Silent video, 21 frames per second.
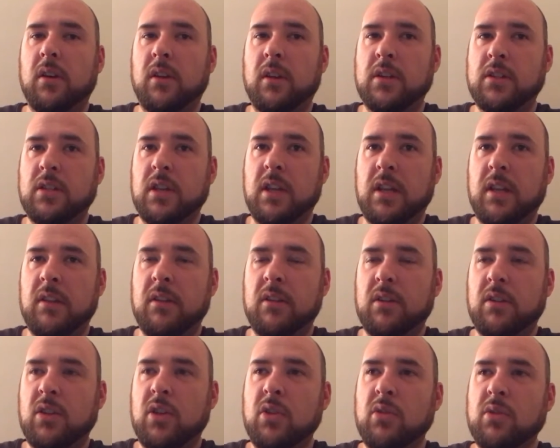There's
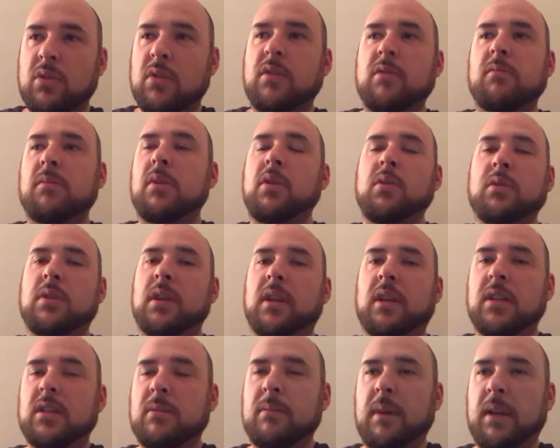the use of the
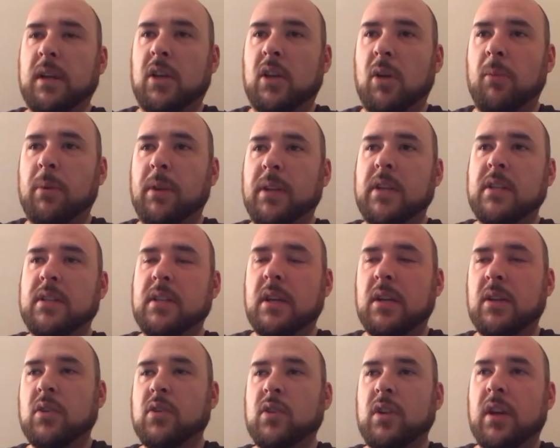music is immense. Goblin
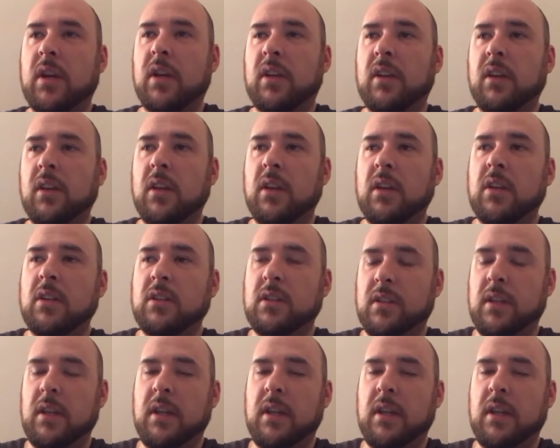soundtrack to